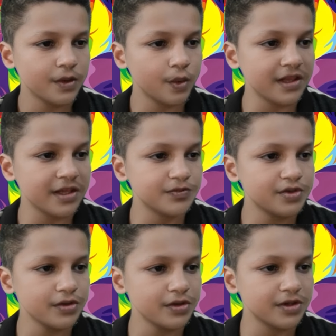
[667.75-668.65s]
Volume
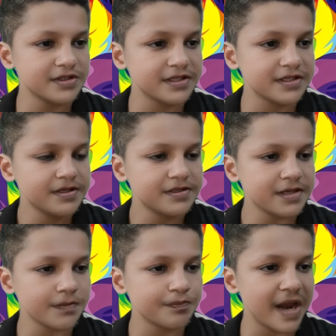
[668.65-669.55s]
two looks
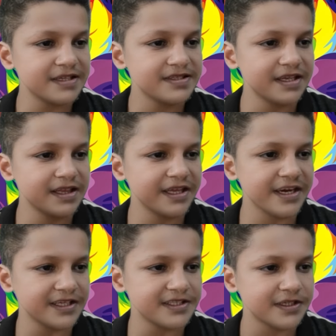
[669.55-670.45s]
surprisingly
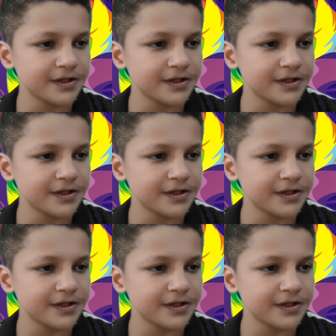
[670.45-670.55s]
great.